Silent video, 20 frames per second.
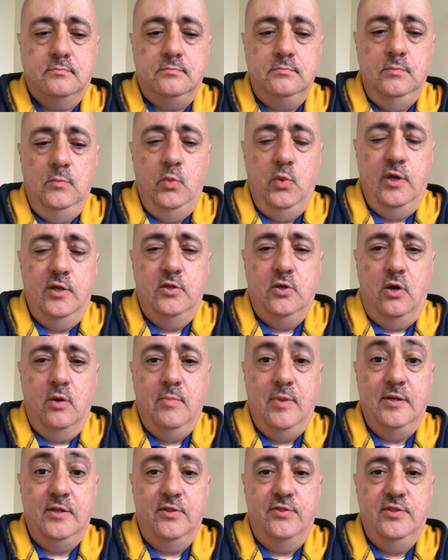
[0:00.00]
We can talk
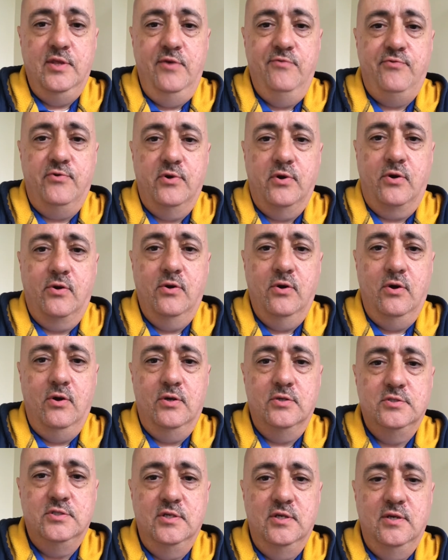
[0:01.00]
about the thief on the
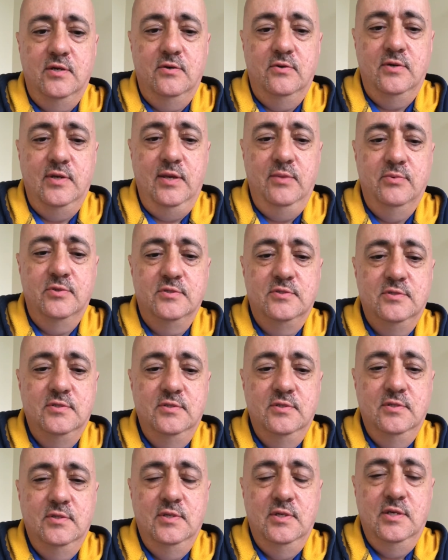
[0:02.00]
cross.
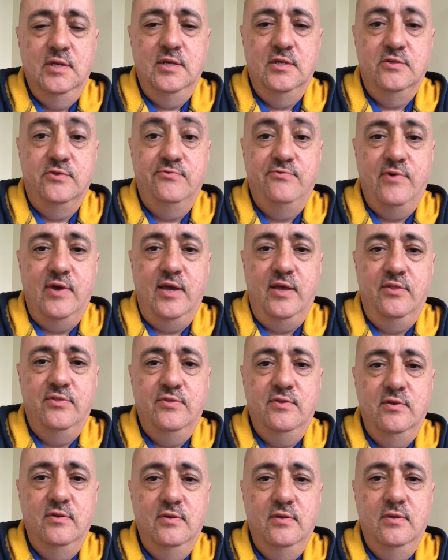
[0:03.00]
His faith.
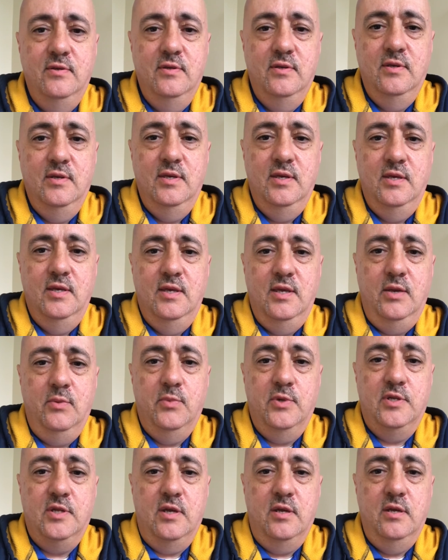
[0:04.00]
He
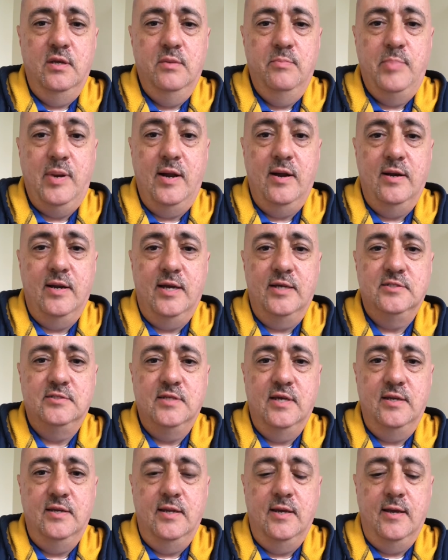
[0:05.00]
went to paradise
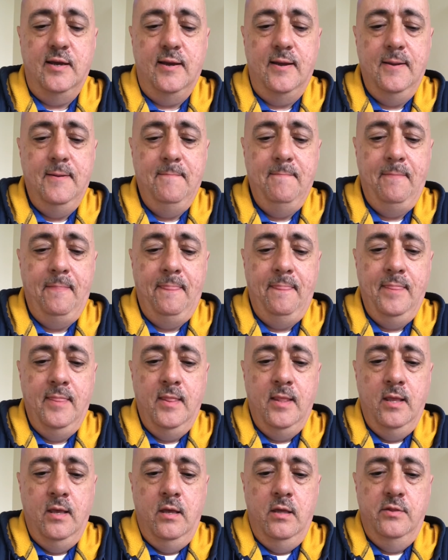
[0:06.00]
that day.
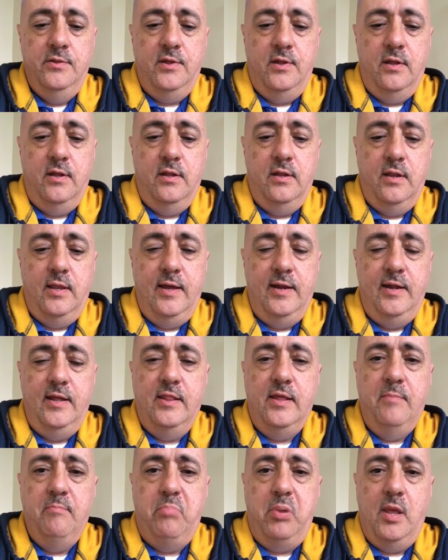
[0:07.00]
The lady
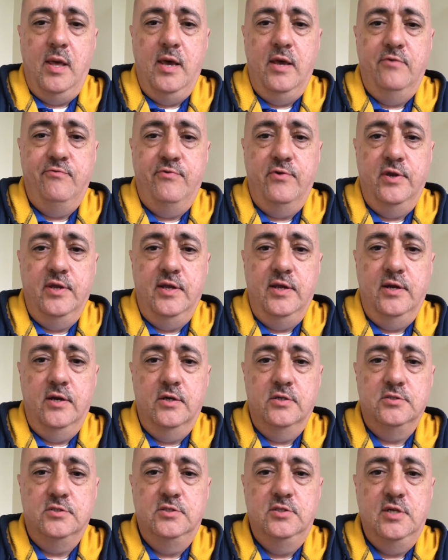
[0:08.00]
that bled for
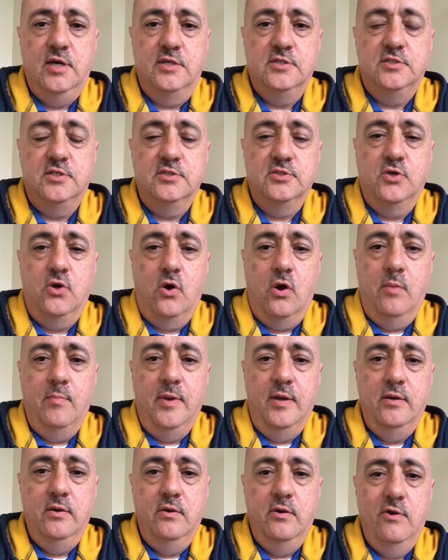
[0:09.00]
years touched his garment.
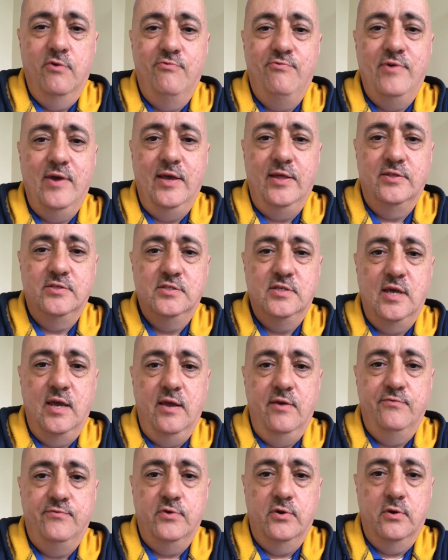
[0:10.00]
Her faith
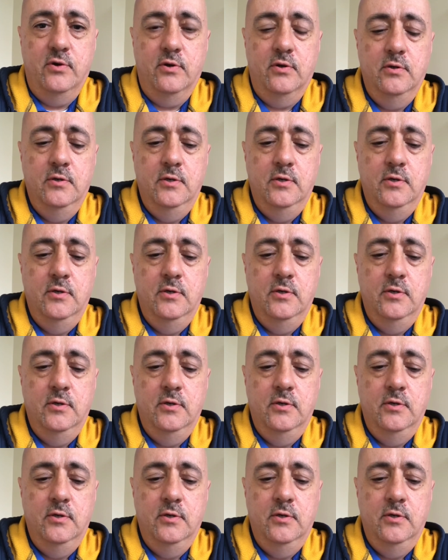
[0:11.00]
saved her.